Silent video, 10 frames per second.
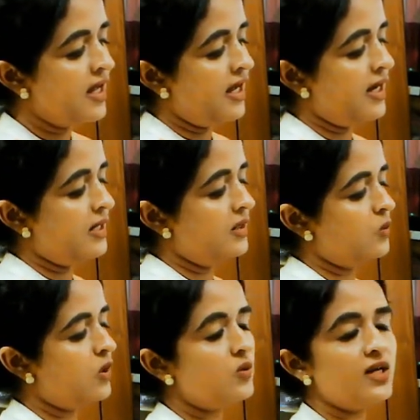And
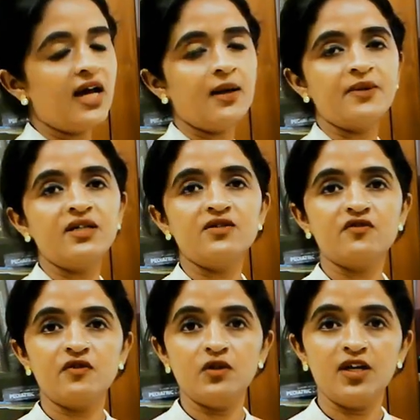what will happen
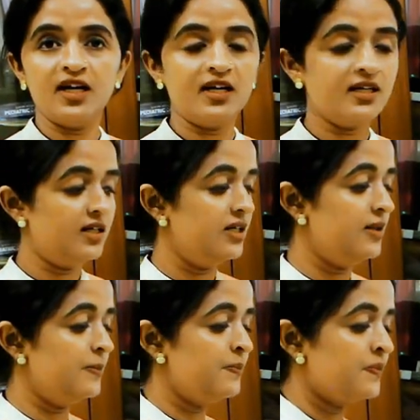if you get
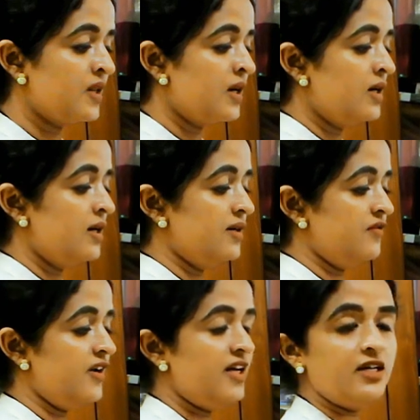a
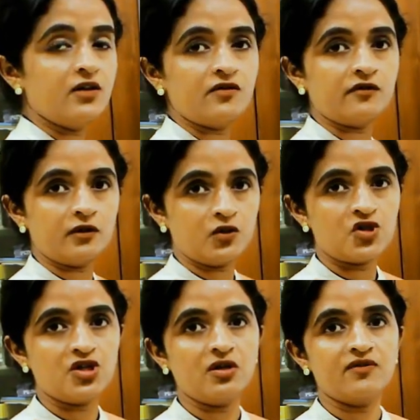failure of
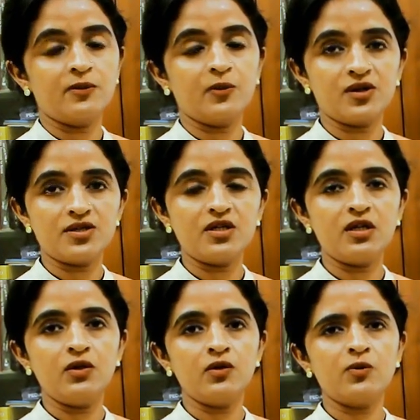closure of the
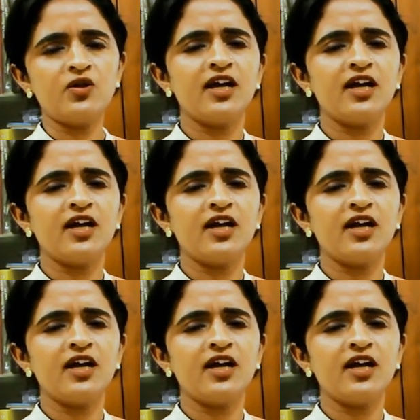posterior neuropore?